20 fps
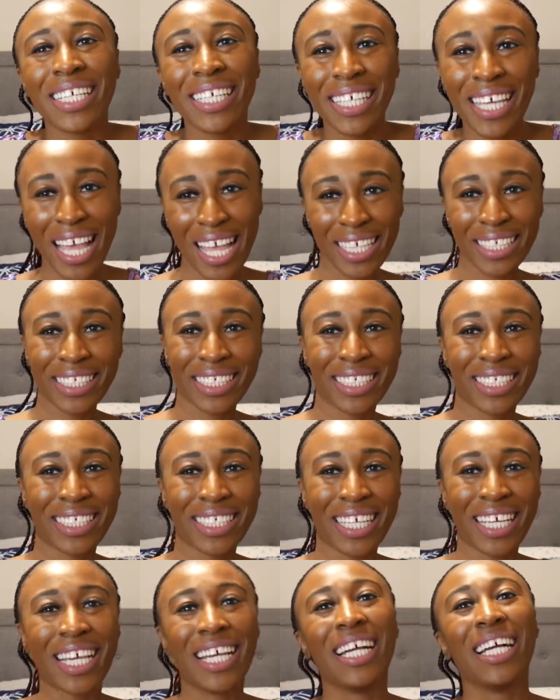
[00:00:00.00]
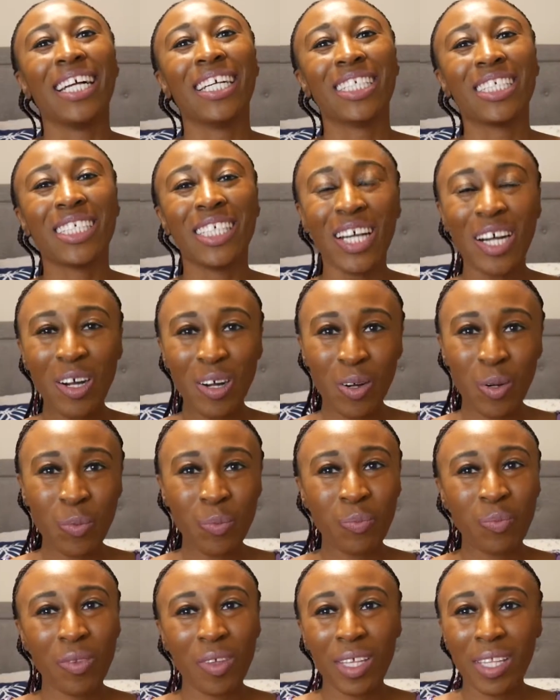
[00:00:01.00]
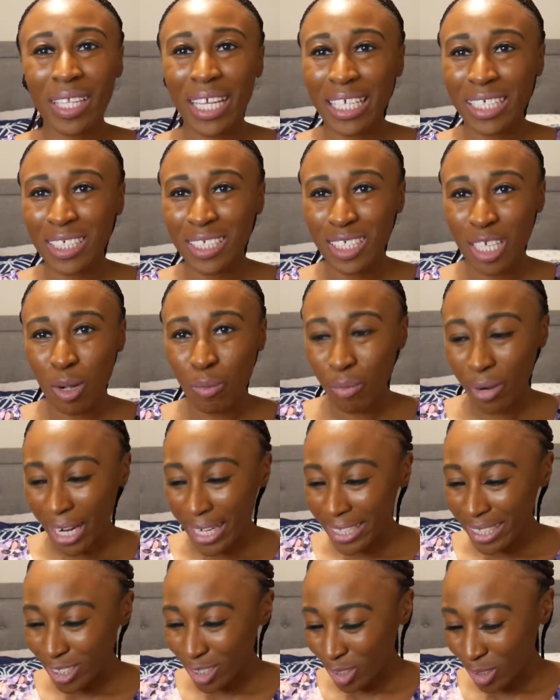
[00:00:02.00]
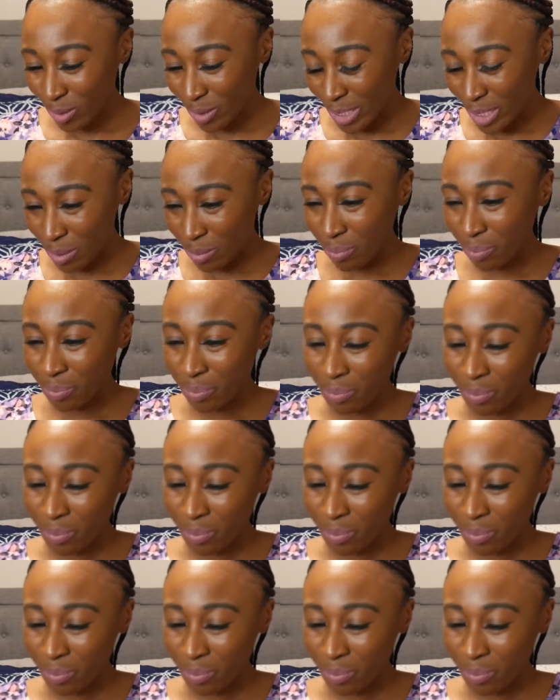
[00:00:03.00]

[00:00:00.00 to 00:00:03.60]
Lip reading: Yes. So, let's jump right into it.